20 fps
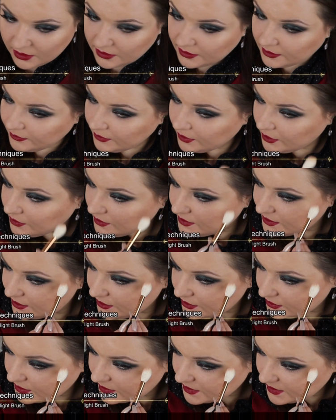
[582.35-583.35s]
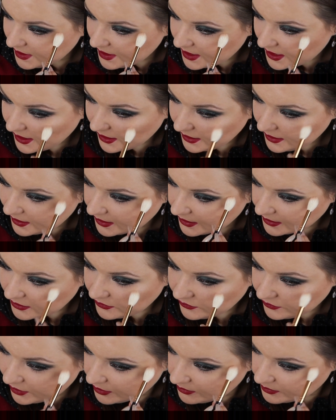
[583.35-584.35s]
And I'm going to use the
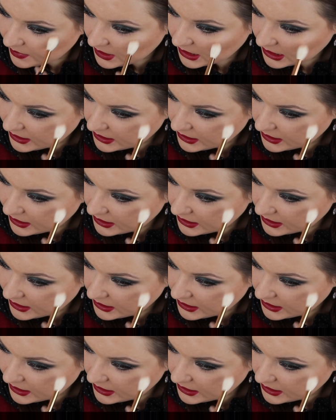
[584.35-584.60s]
highlight from